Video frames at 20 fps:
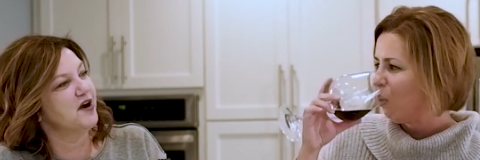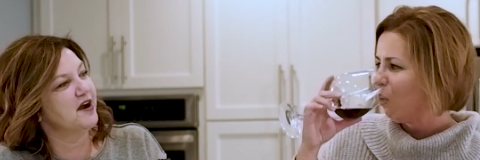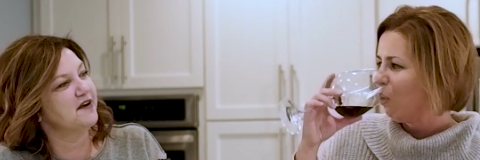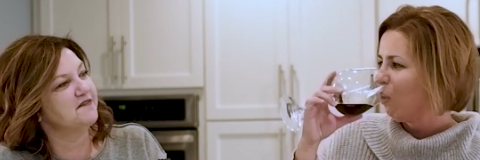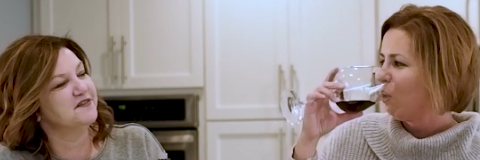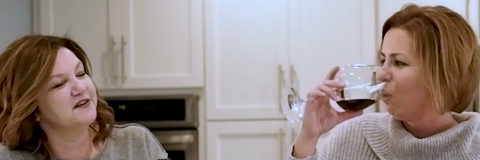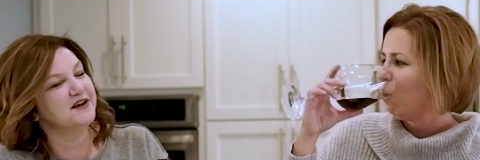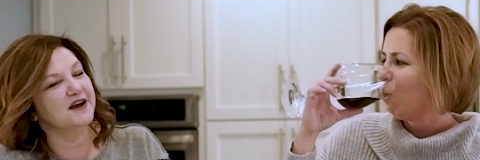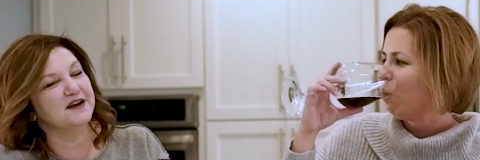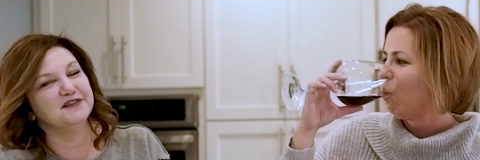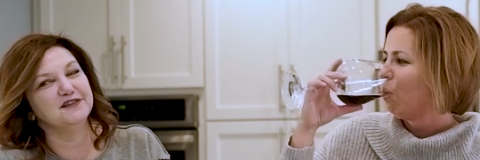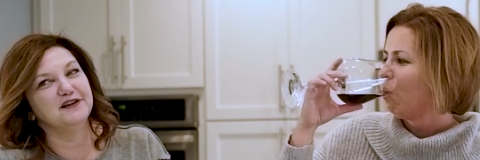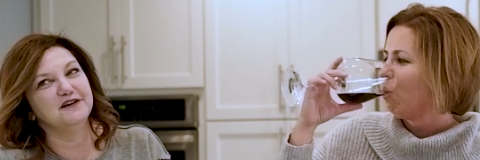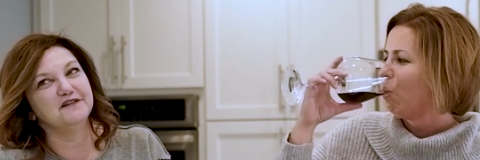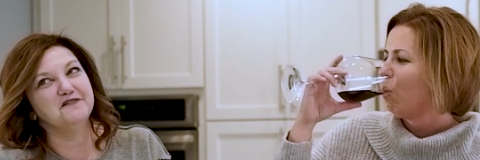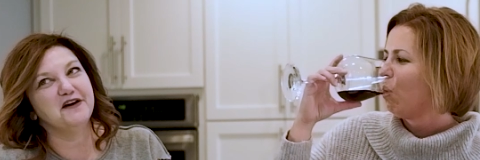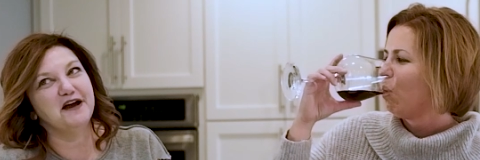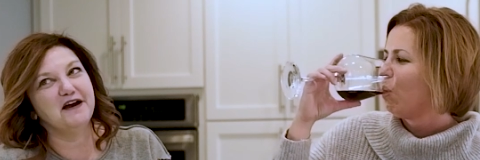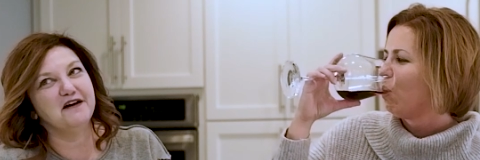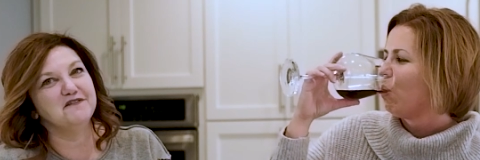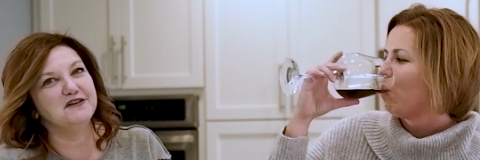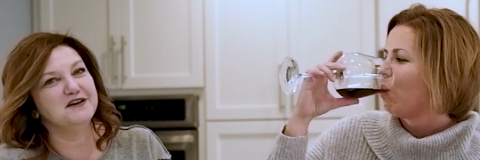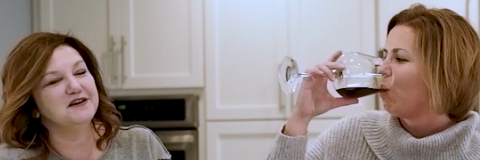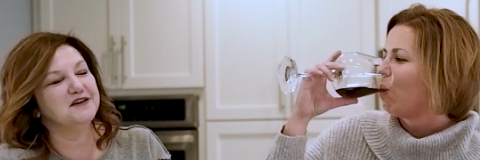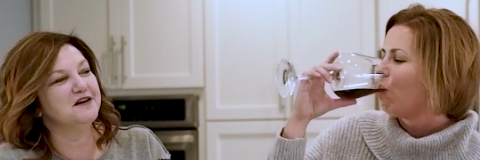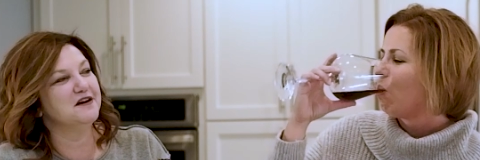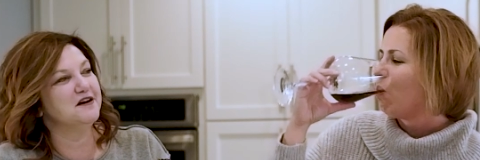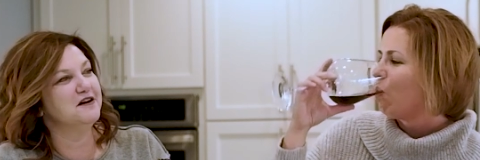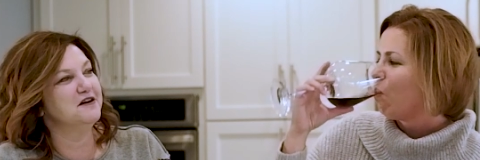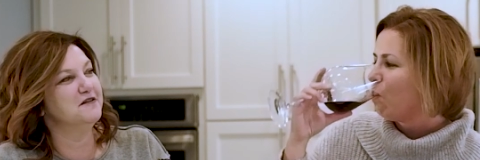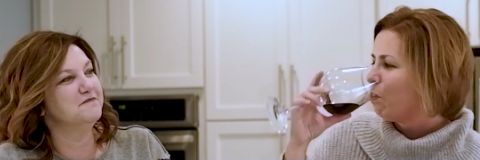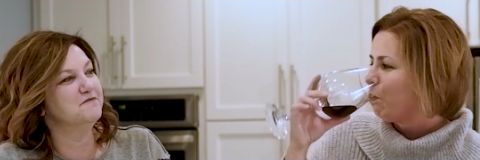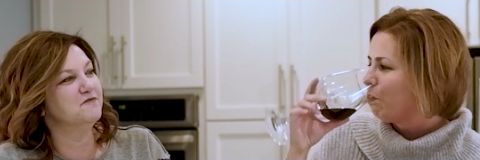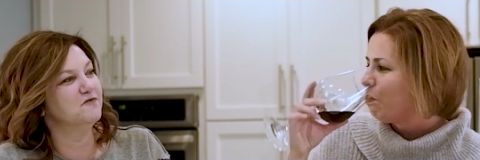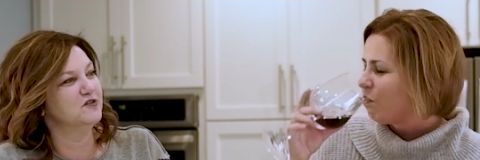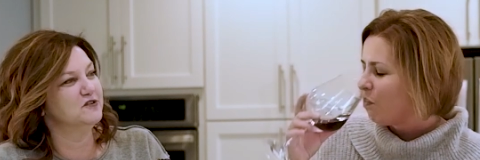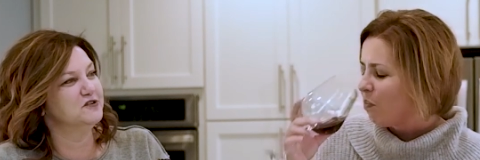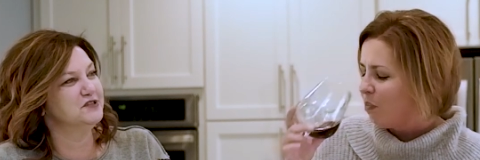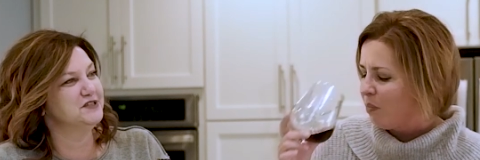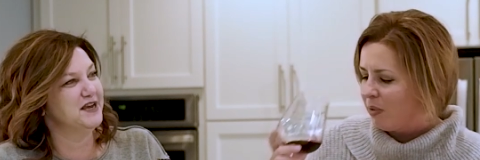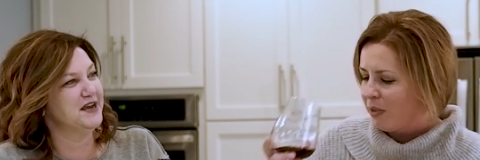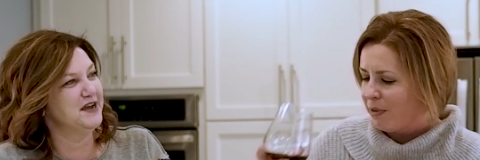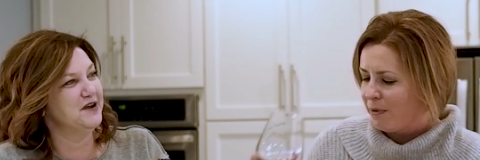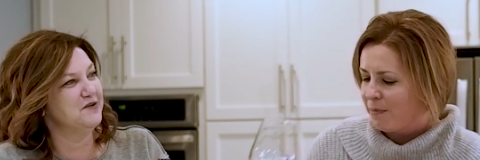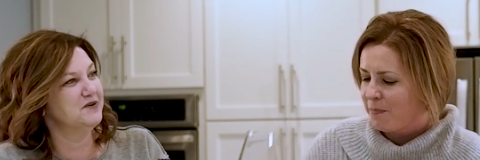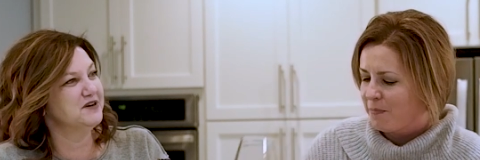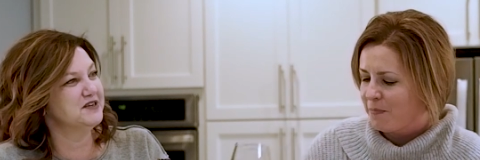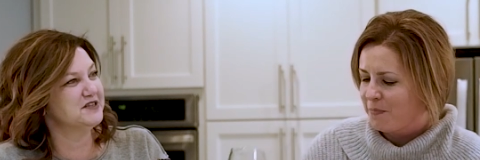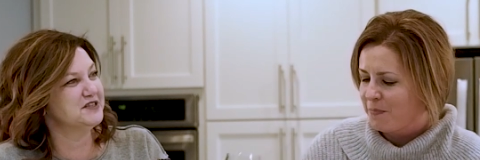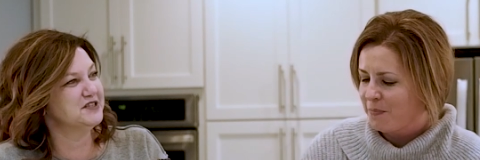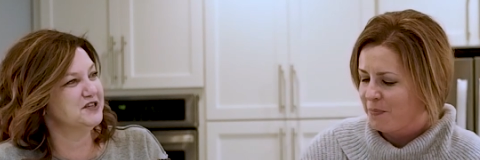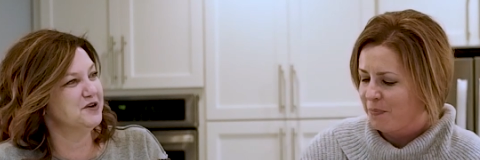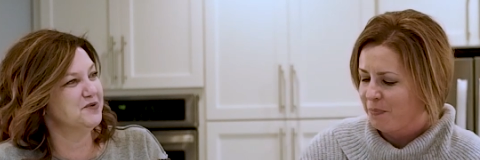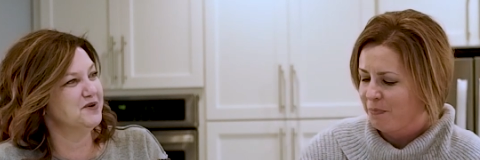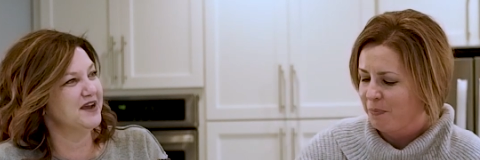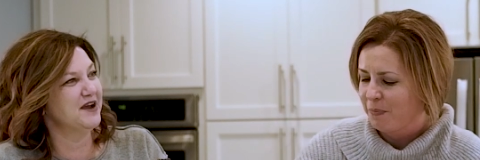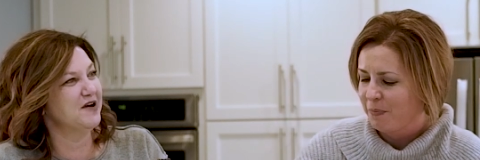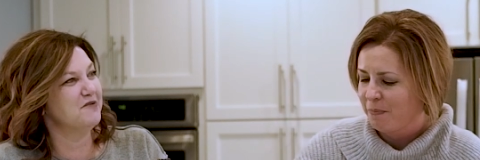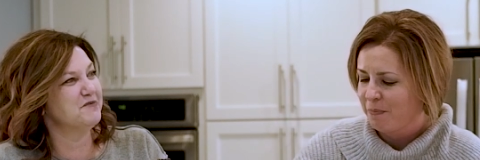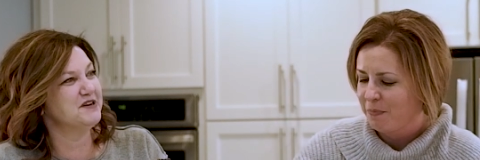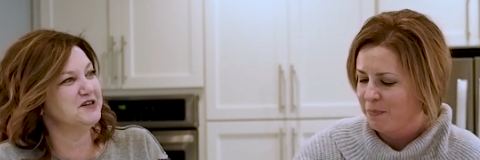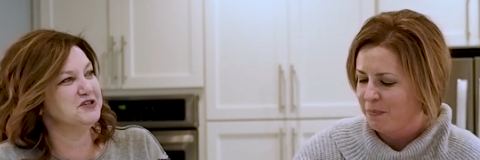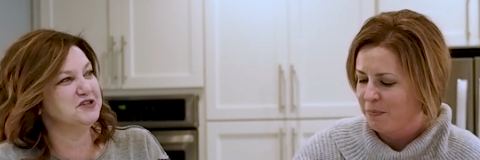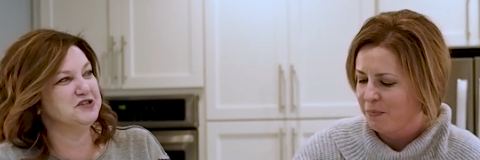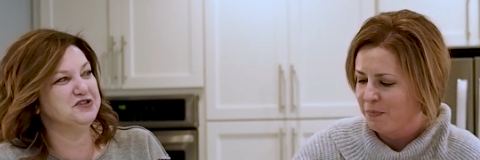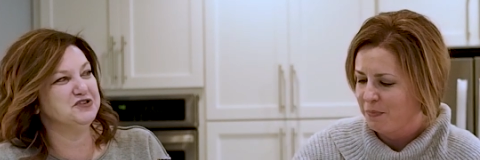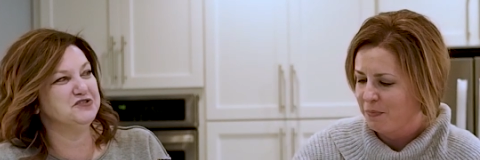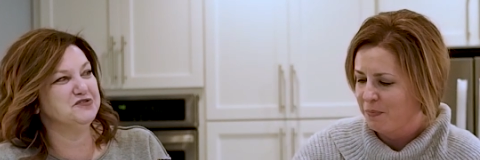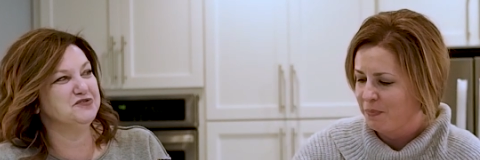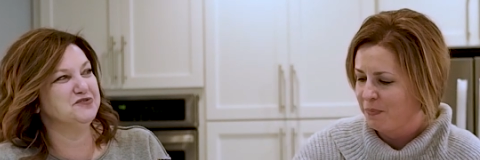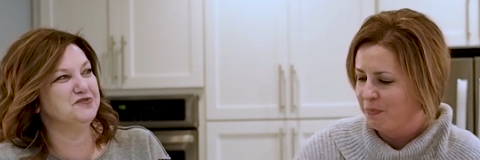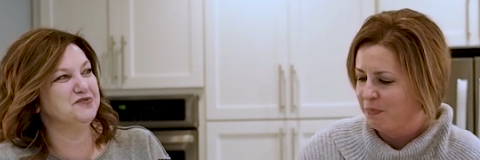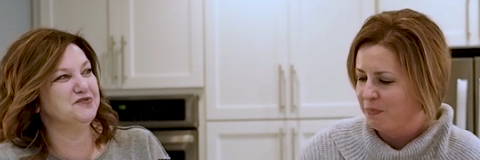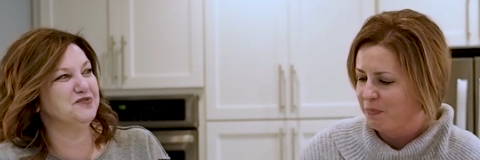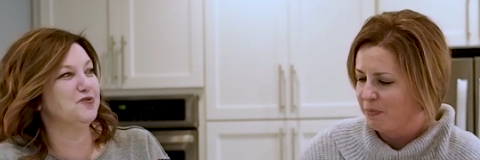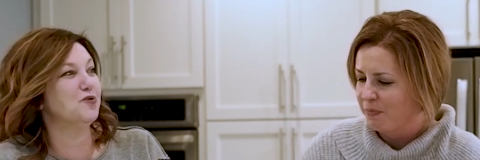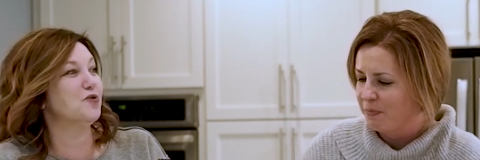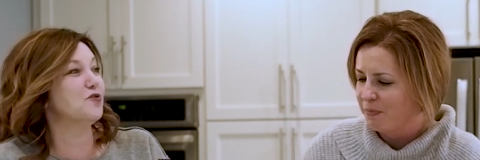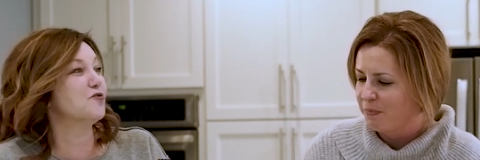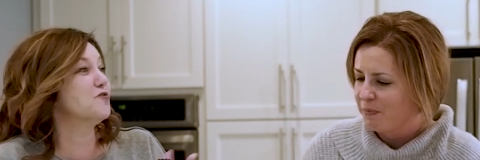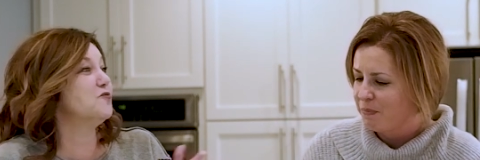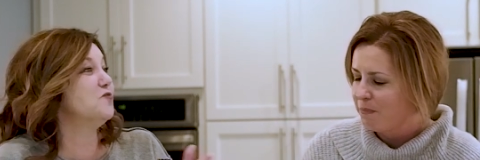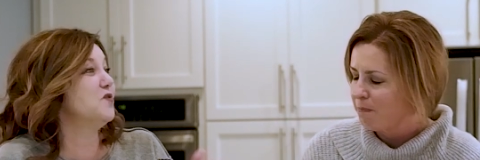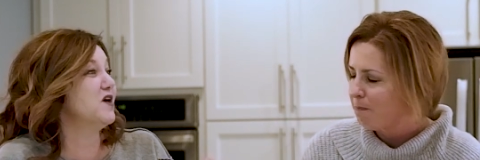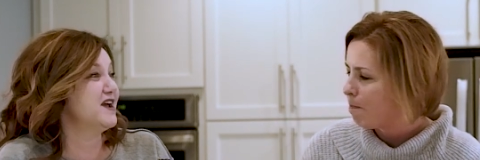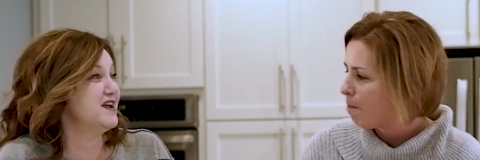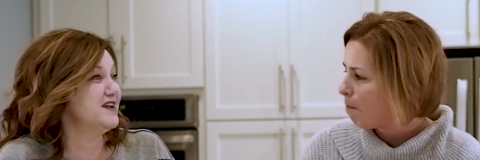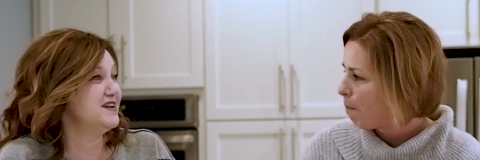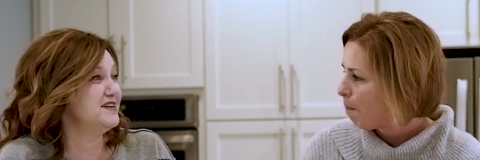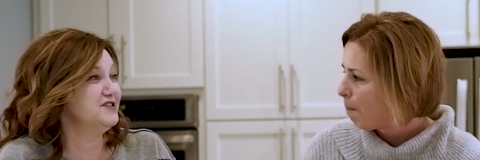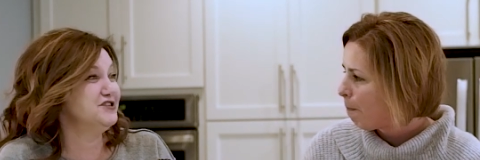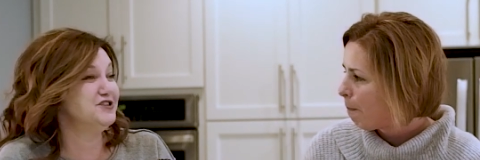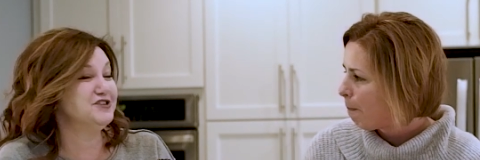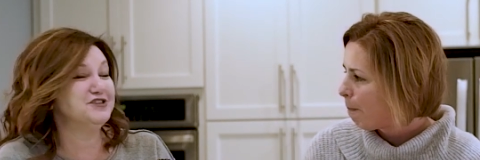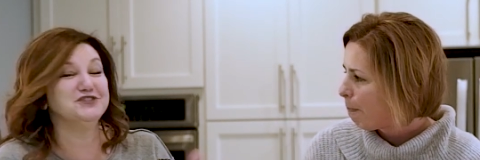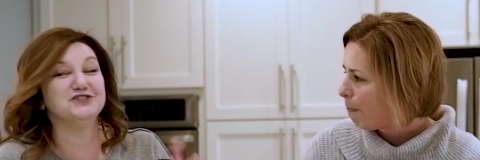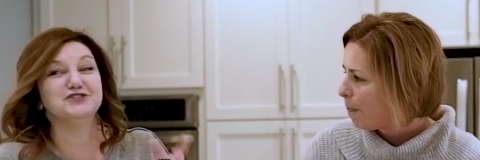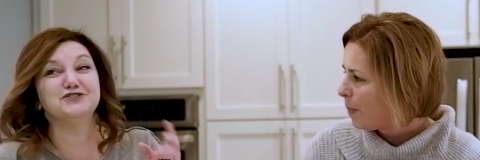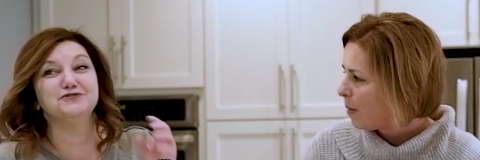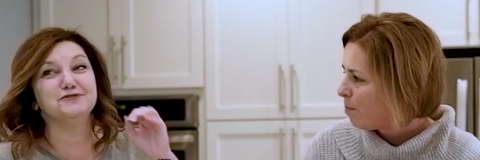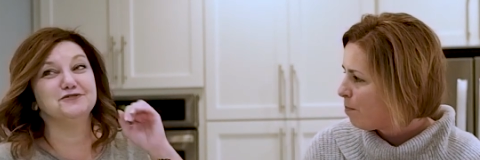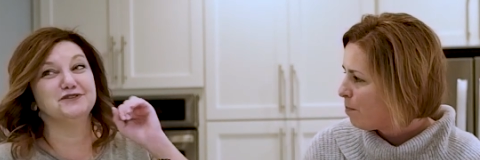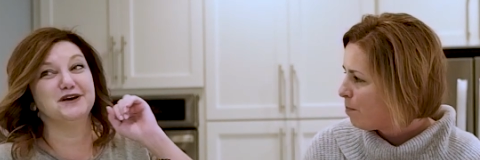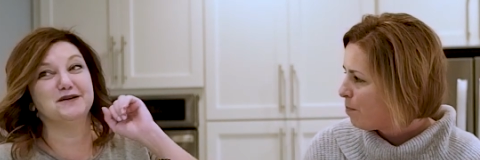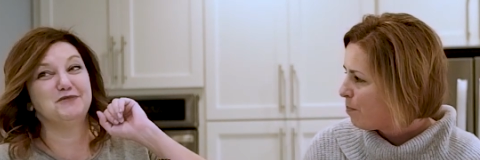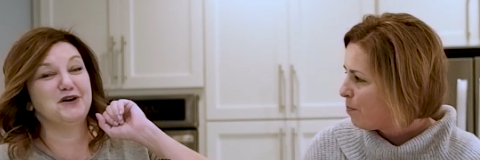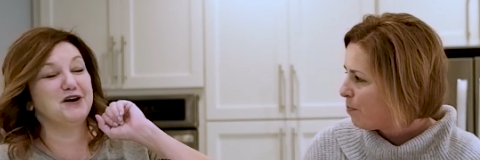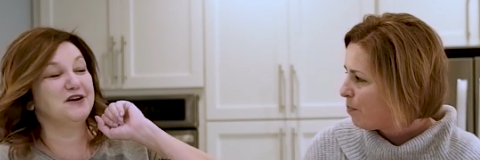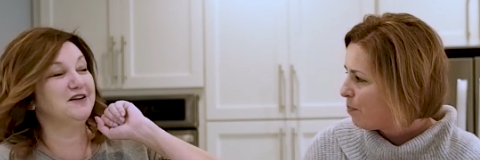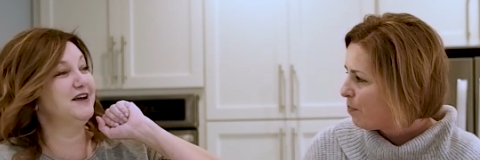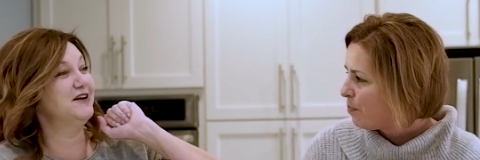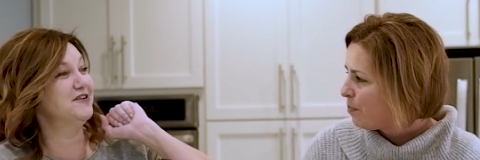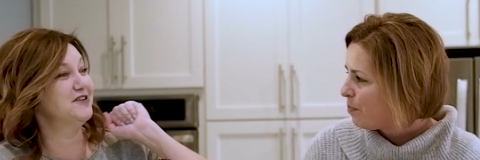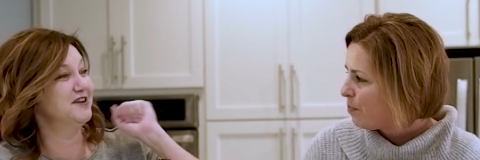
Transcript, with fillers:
Speaker 1: I, I love having um, rosé when it's snowing out because you do, or white because you can just throw that bottle